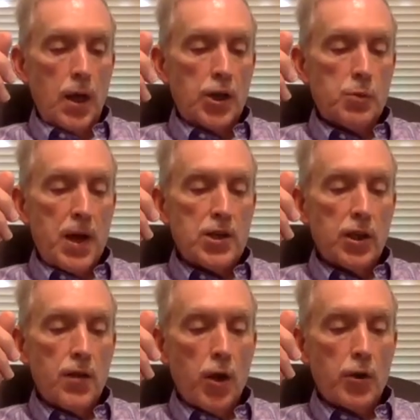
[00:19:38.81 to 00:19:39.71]

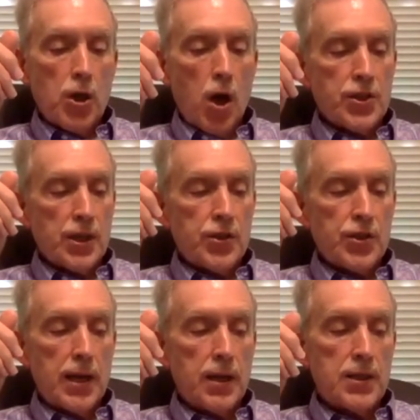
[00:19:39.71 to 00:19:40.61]
especially those causing
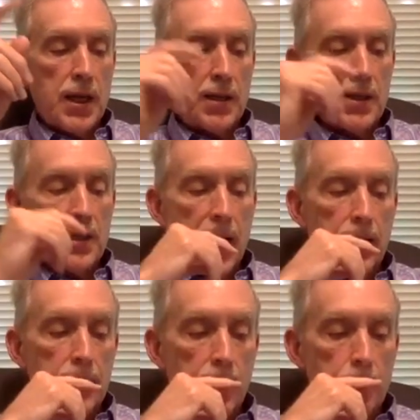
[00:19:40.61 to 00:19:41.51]
sickness and
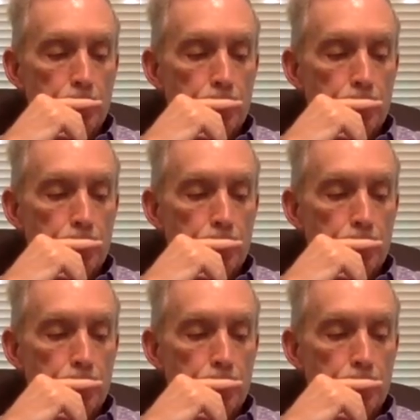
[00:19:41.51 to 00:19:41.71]
insanity.